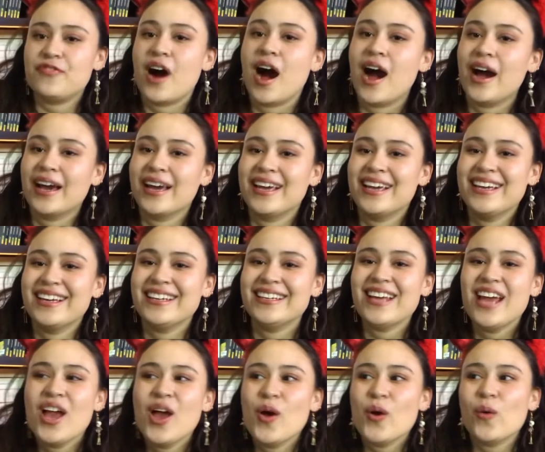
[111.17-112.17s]

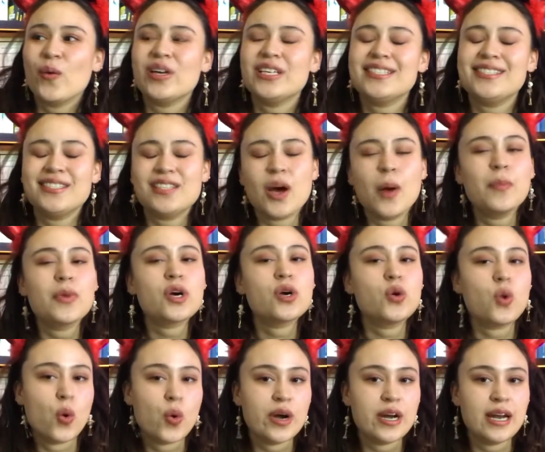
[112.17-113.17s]
fine with some
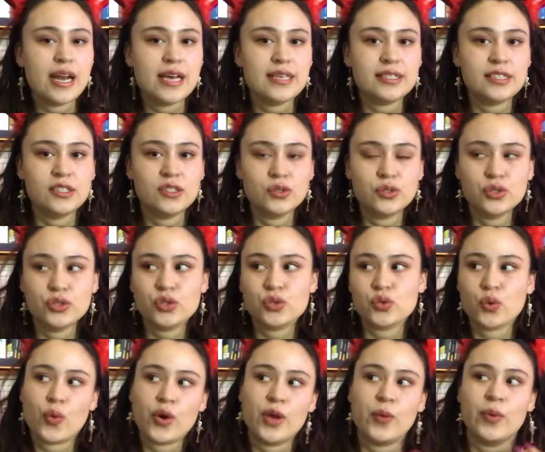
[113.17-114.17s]
goriness into the
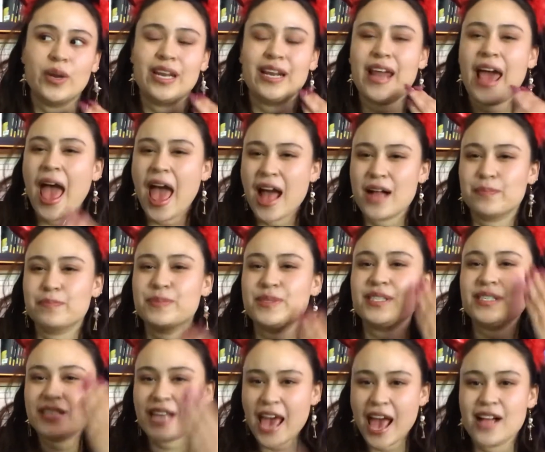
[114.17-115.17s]
story when it
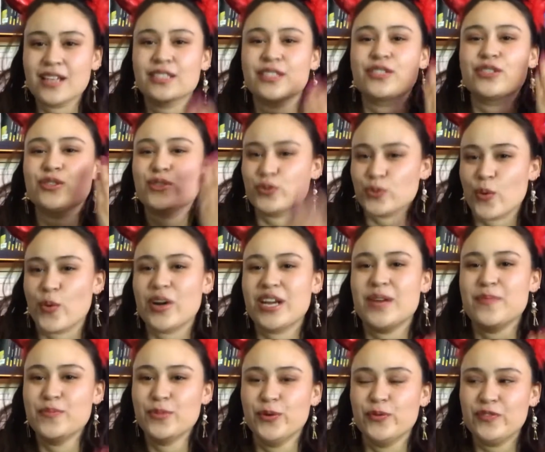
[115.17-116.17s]
helps tells the story
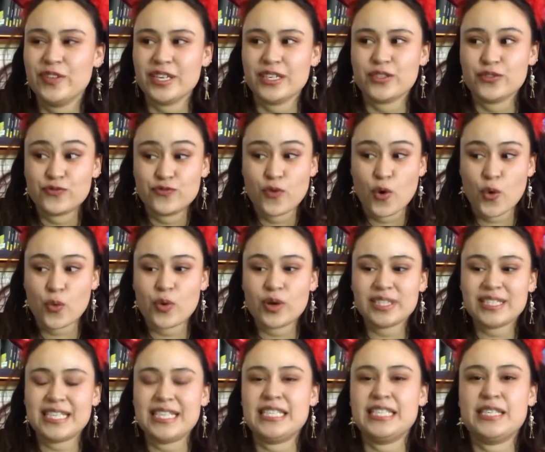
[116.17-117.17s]
and move things
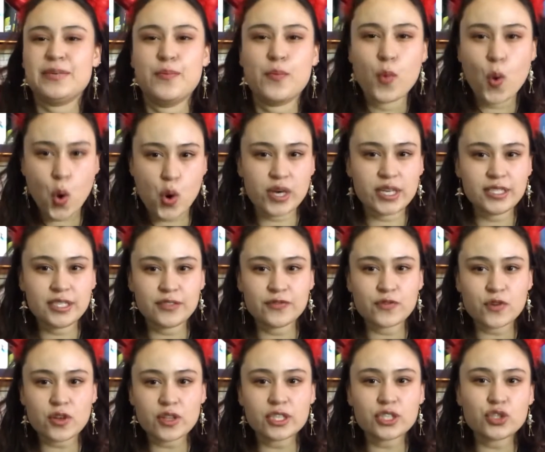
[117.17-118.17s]
forwards and it's important
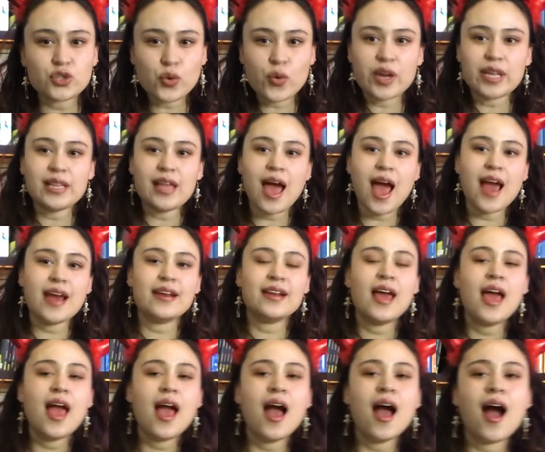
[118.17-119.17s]
for the
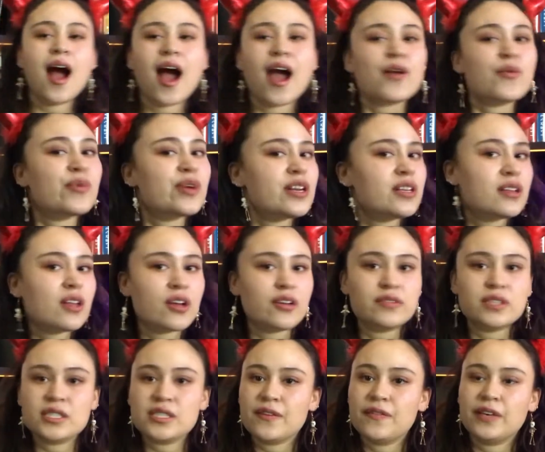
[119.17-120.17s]
storyline. I read a lot
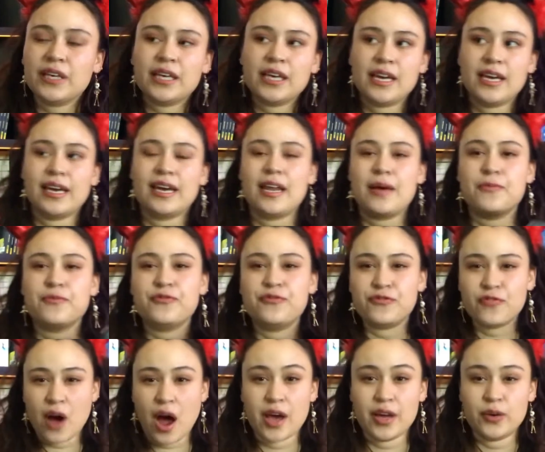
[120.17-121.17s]
of Stephen King and I'm
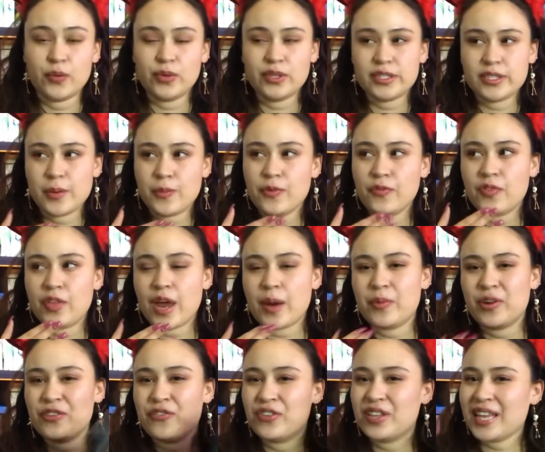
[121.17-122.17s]
fine with some of that,
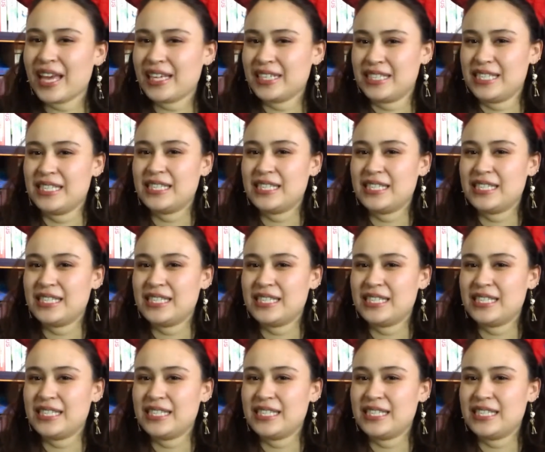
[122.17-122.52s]
but I feel like